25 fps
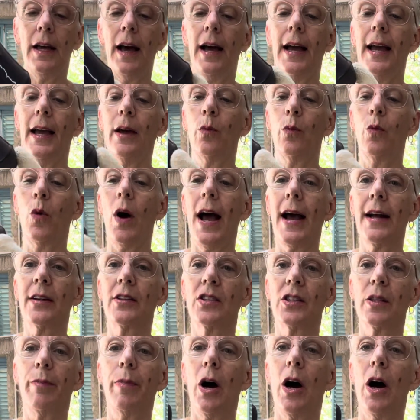I had
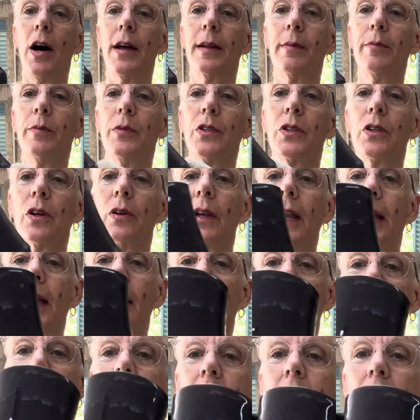waxed the bottom, so like
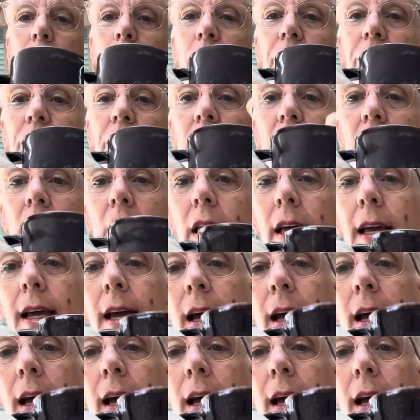I said, with this clay,